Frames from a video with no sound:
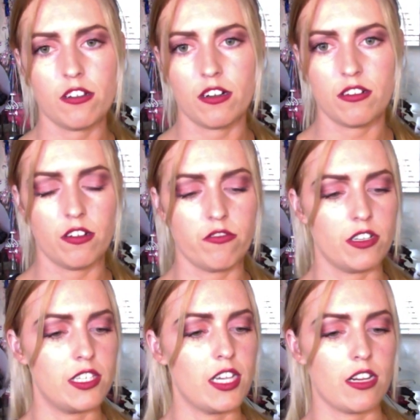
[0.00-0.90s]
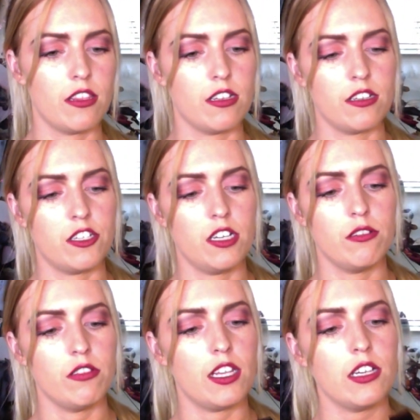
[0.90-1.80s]
I don't for a second think it's
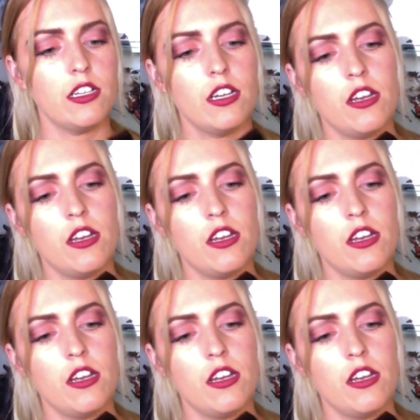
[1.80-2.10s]
genuine leather.